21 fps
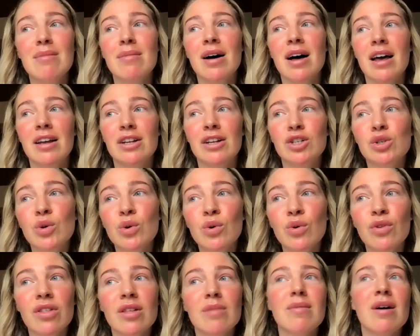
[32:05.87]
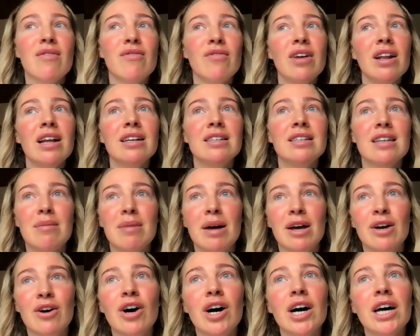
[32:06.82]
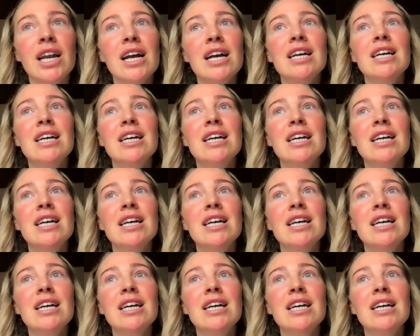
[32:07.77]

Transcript: my truth and my feelings are my God.